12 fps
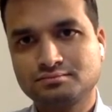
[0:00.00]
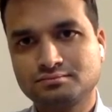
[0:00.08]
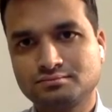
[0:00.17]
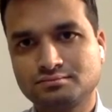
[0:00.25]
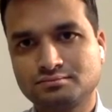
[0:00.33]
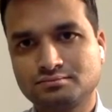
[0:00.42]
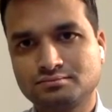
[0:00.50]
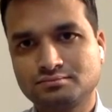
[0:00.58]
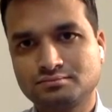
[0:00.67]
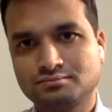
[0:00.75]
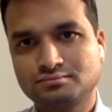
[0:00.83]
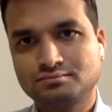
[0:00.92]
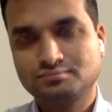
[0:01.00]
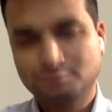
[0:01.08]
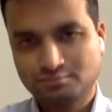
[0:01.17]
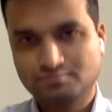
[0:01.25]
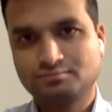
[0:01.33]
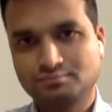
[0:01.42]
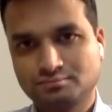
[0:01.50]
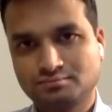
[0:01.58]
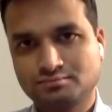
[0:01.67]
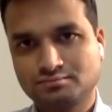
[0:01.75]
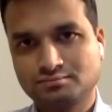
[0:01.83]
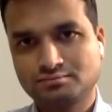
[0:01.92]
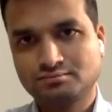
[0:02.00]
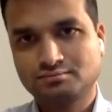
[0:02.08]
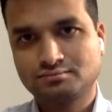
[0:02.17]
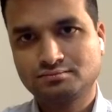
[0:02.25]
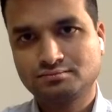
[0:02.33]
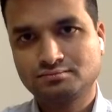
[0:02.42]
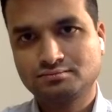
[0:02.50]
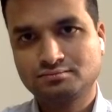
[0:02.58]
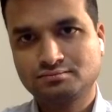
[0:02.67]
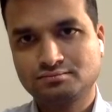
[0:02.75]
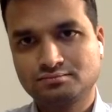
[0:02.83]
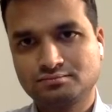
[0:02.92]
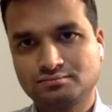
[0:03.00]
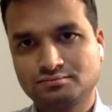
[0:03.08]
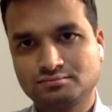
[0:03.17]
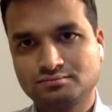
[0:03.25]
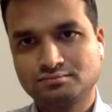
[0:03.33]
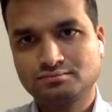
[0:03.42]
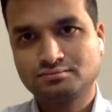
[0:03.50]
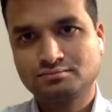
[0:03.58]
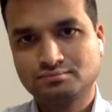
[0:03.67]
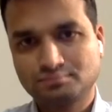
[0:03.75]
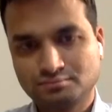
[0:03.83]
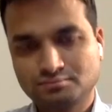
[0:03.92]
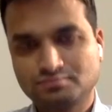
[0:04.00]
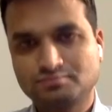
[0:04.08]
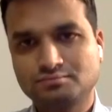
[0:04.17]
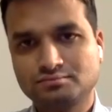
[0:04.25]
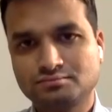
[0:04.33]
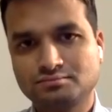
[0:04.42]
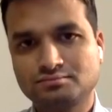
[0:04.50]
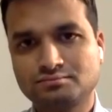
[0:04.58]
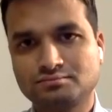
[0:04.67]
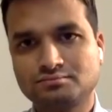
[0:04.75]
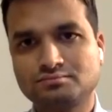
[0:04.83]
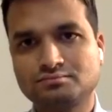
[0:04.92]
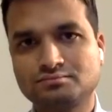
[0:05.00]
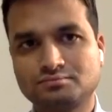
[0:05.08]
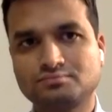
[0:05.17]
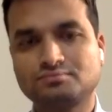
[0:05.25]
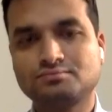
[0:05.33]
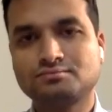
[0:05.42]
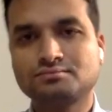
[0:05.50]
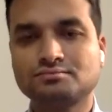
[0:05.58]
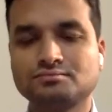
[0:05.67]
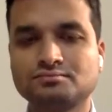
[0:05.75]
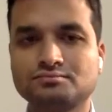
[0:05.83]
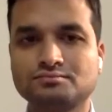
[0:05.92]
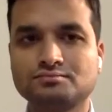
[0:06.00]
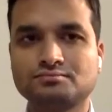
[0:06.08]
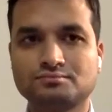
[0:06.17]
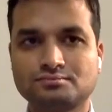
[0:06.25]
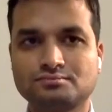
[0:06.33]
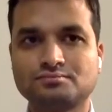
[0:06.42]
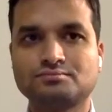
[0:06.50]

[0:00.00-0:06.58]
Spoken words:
(not speaking)